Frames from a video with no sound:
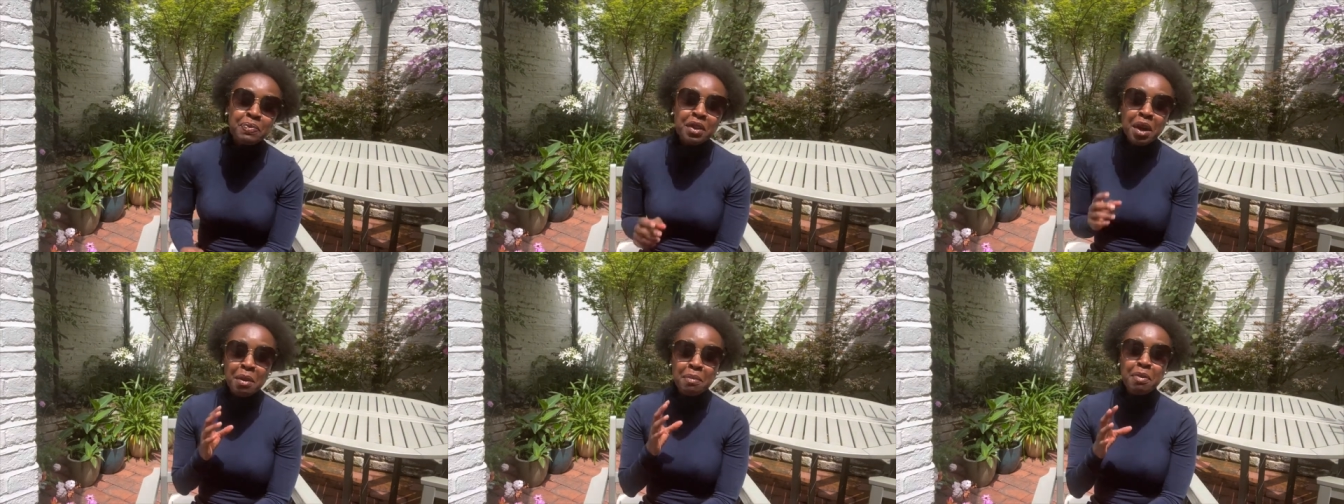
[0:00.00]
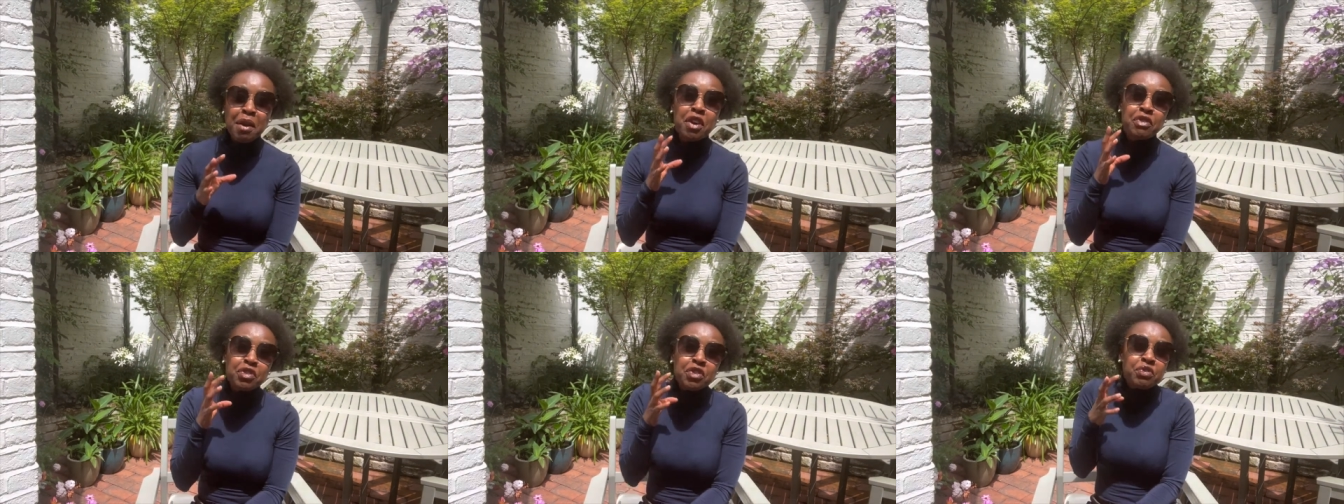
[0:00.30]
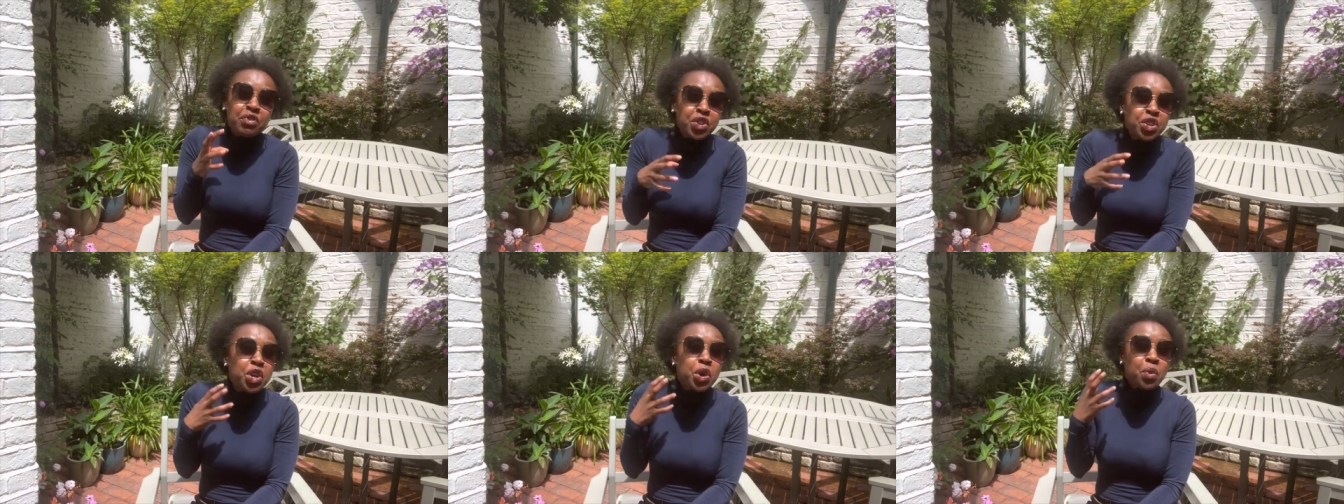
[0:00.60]
above a
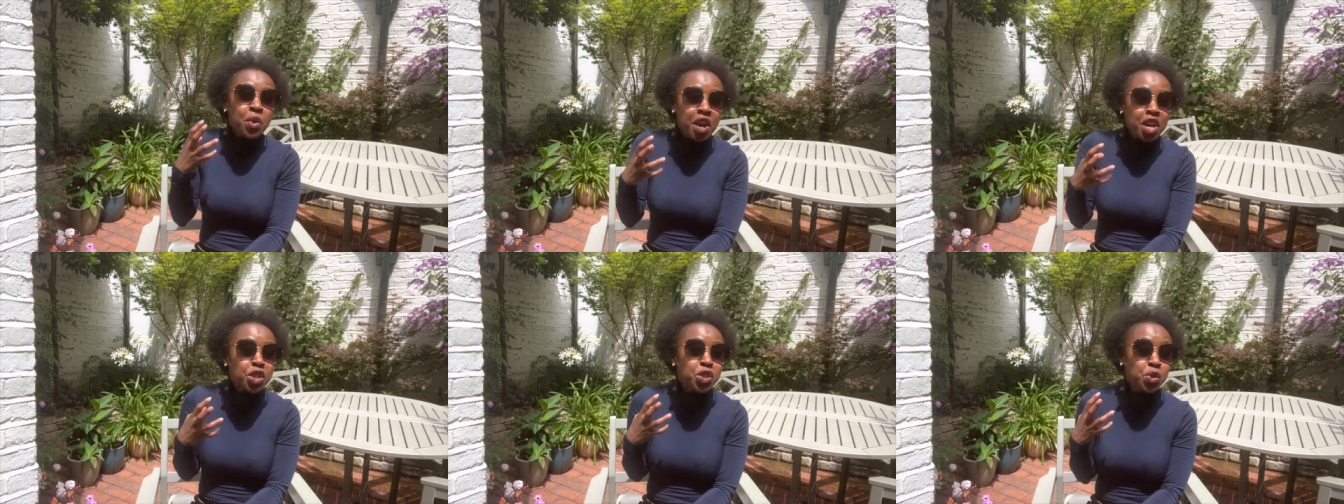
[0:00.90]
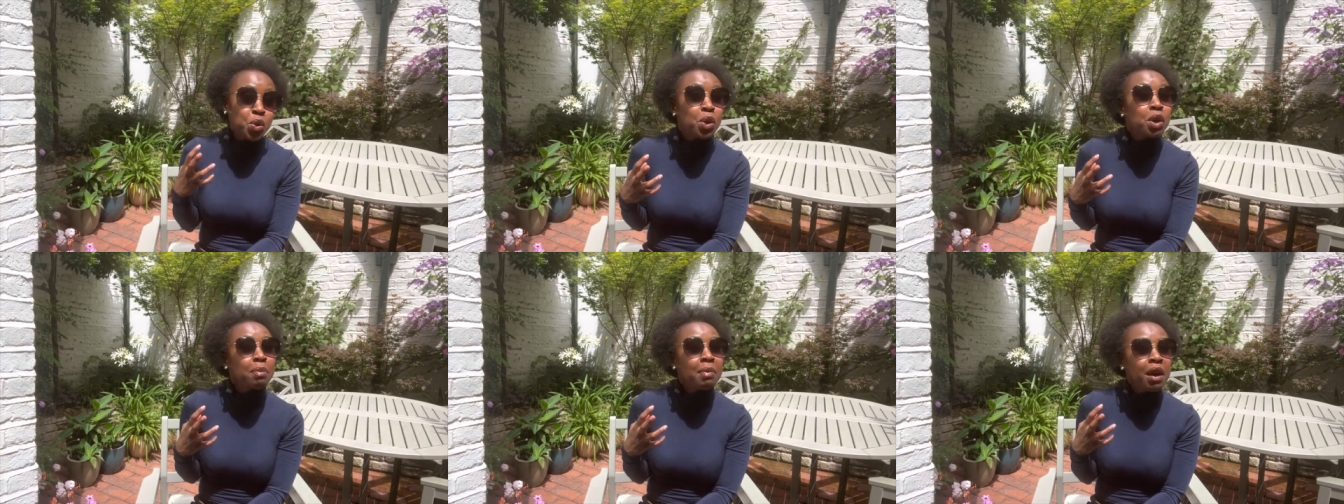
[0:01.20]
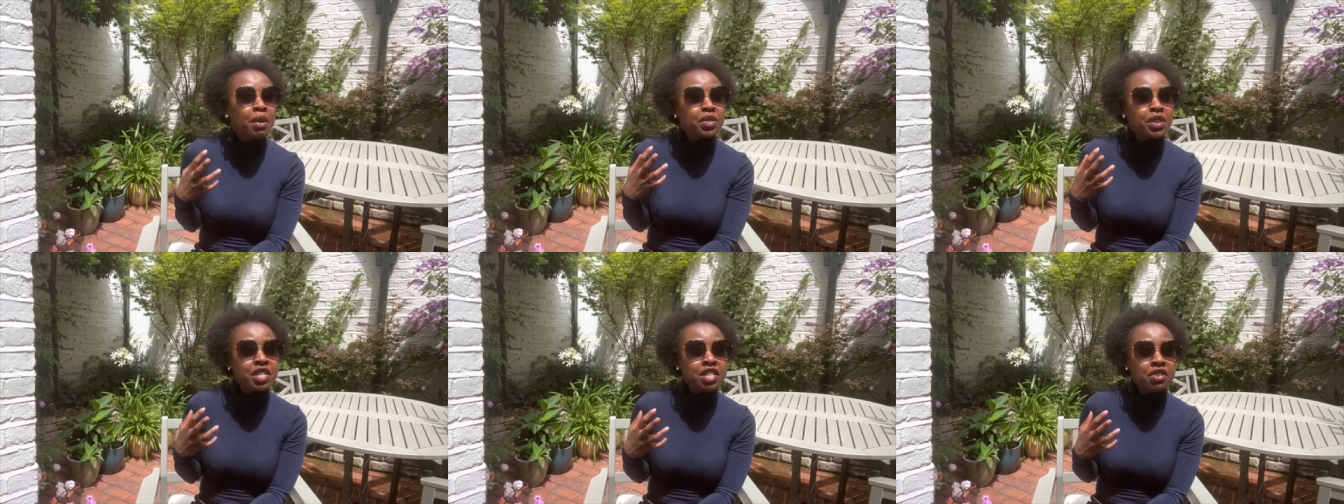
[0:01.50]
video where I talk
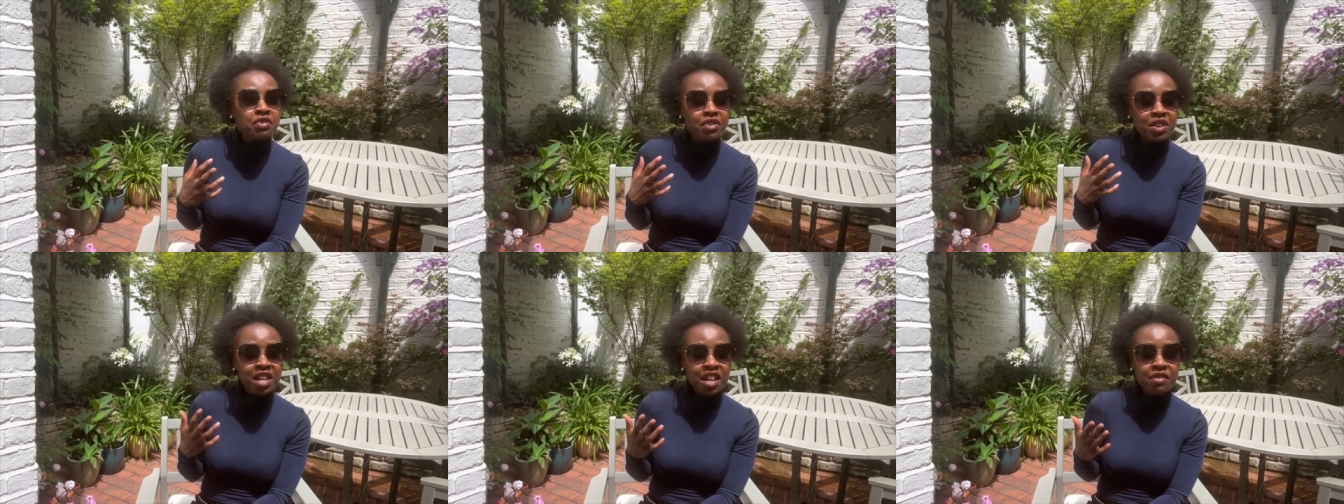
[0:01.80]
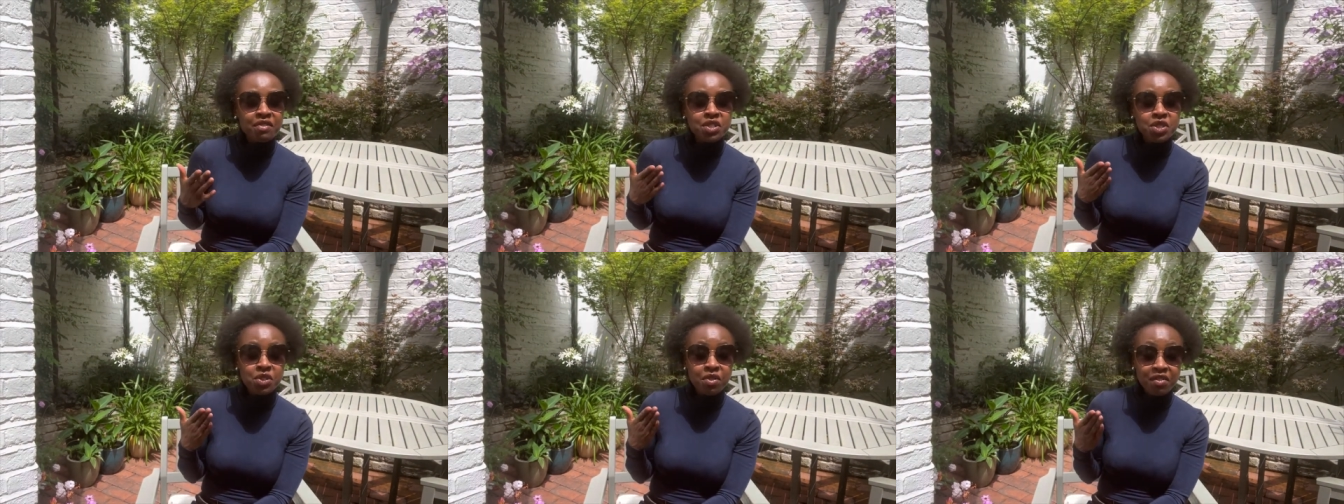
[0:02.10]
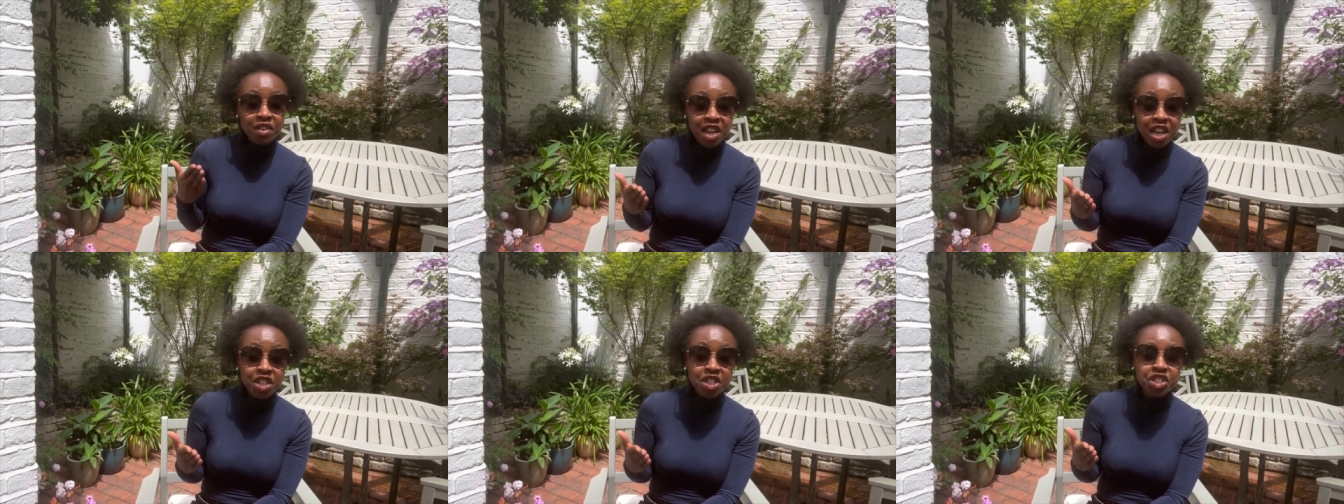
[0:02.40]
about the different levels of
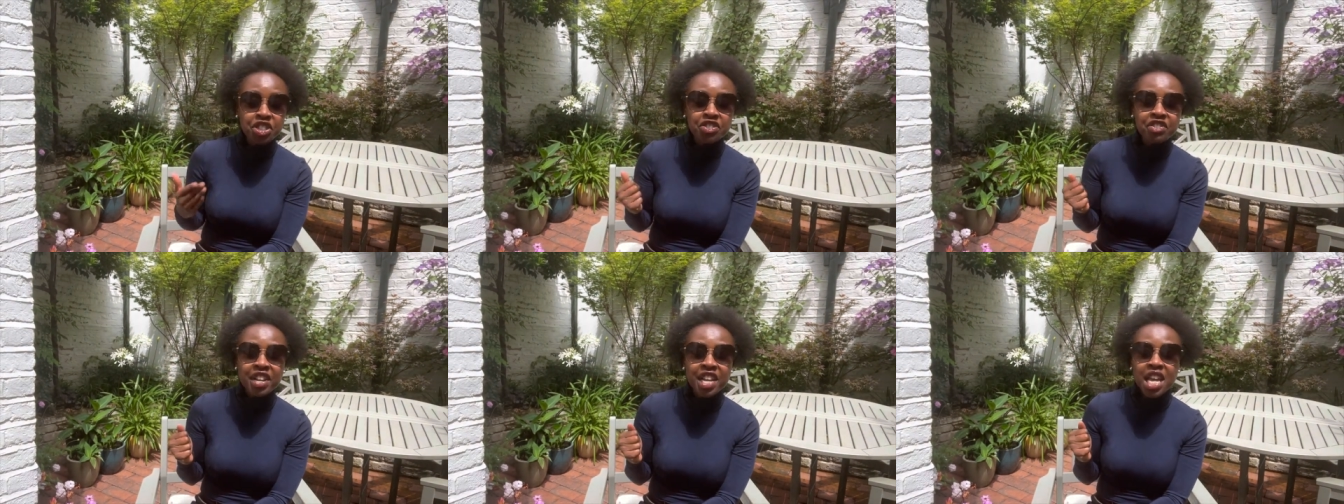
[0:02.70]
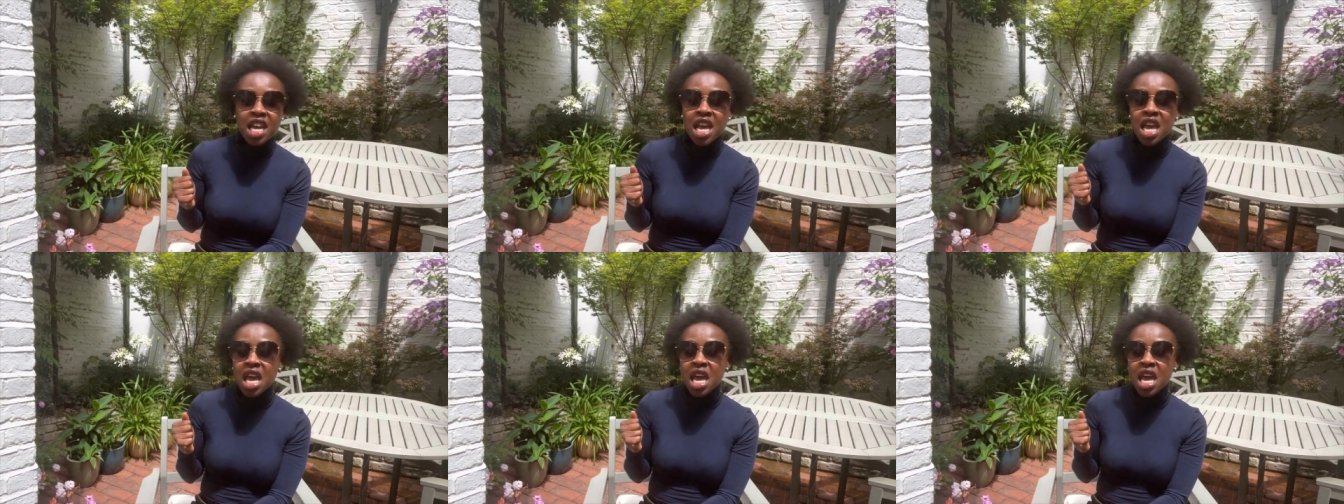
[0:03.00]
luxury.